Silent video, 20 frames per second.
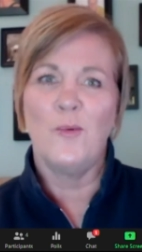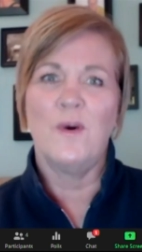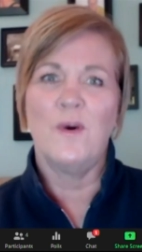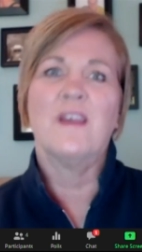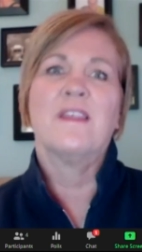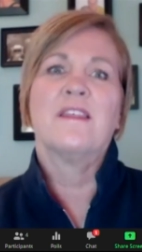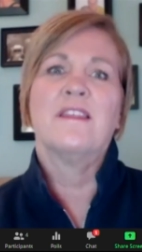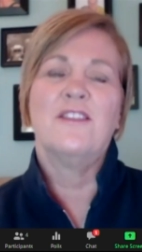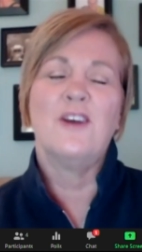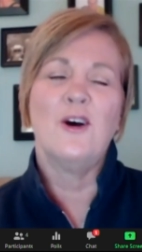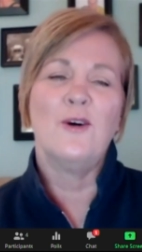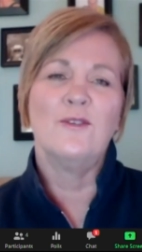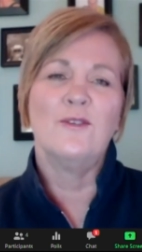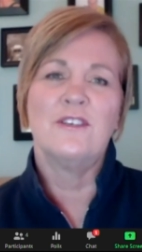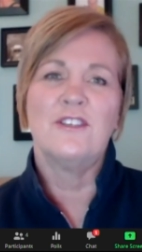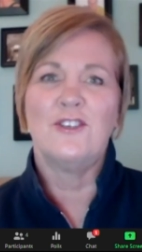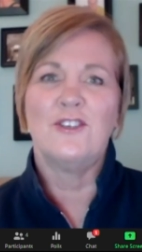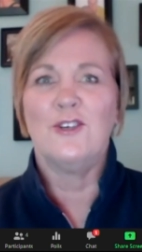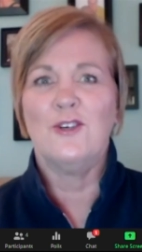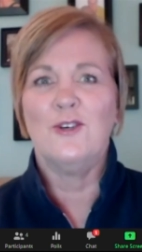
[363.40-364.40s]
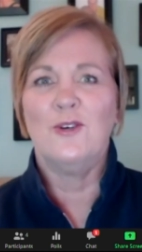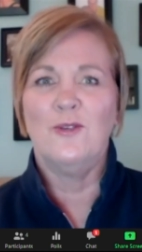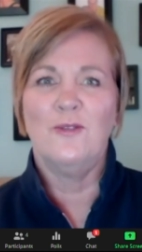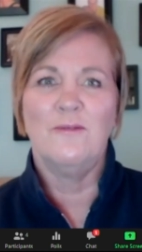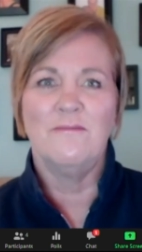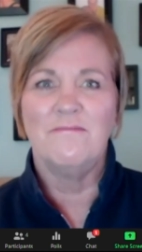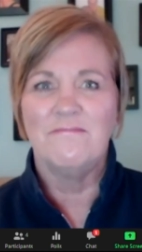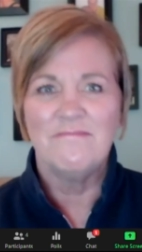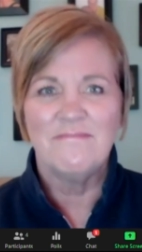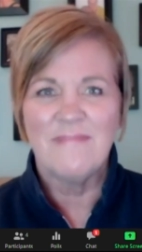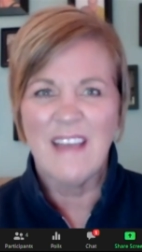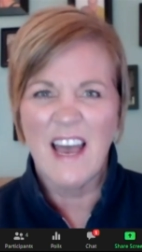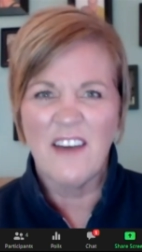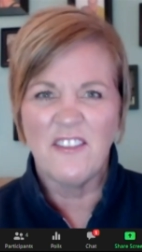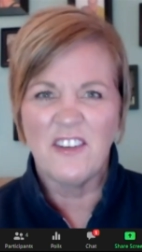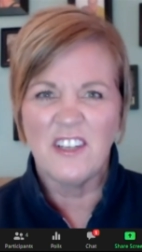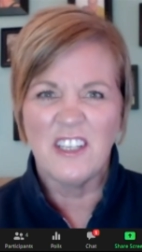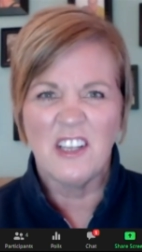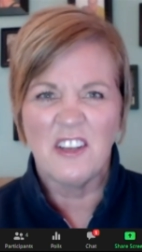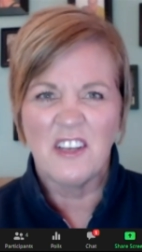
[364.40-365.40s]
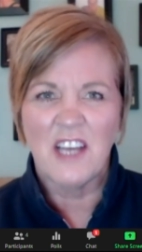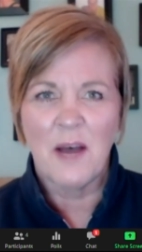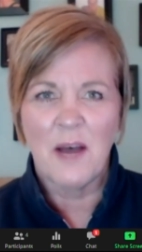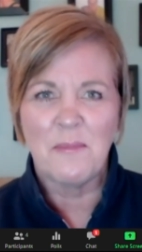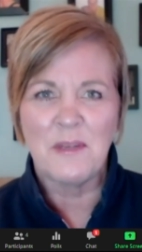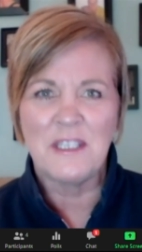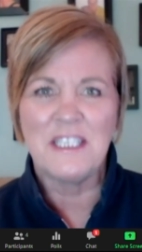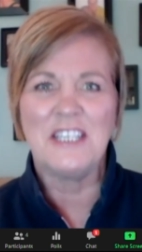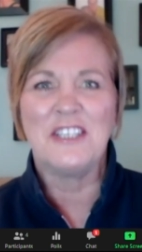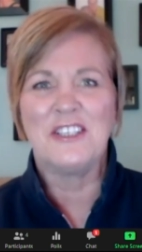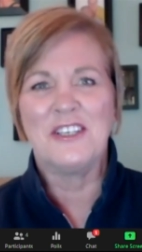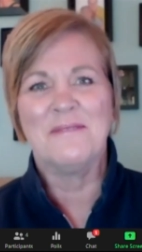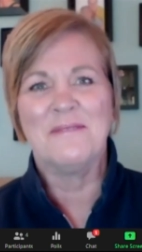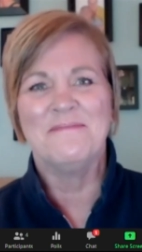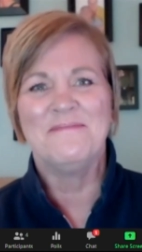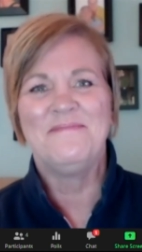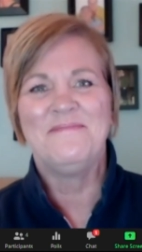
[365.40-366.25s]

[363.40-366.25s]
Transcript: with those two having a little competition.